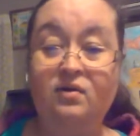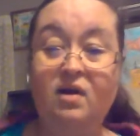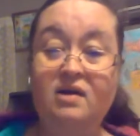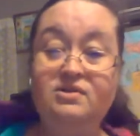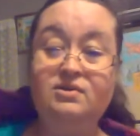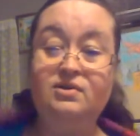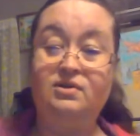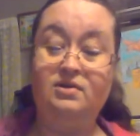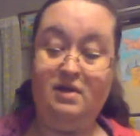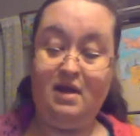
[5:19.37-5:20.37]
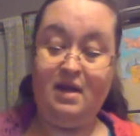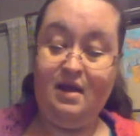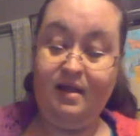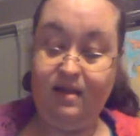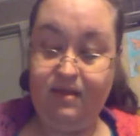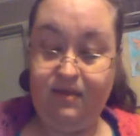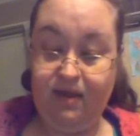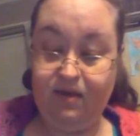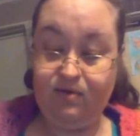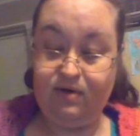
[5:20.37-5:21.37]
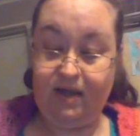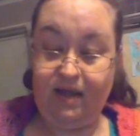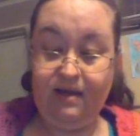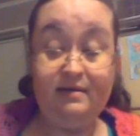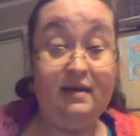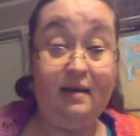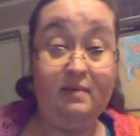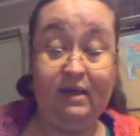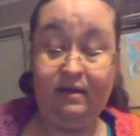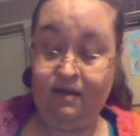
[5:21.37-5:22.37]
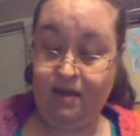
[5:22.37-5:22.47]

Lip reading: Crocheter the other day, Debbie,